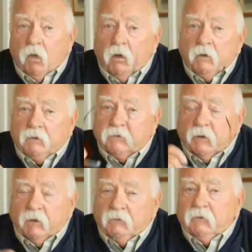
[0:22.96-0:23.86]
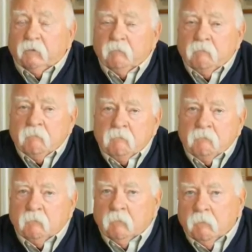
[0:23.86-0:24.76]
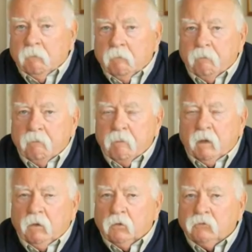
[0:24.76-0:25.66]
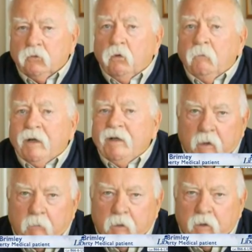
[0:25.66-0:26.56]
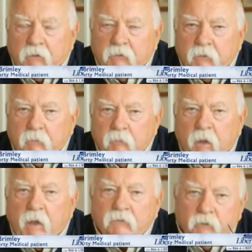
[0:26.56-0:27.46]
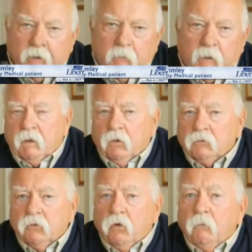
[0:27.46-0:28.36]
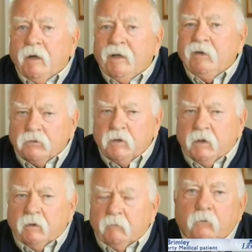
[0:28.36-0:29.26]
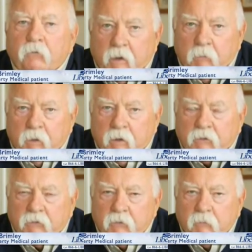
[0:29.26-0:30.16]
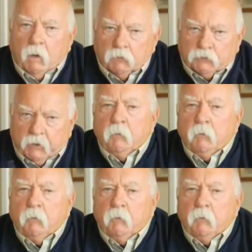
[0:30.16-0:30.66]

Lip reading: of all these things, I lost all my diabetes. Actually, I lost all my urging for diabetes. I was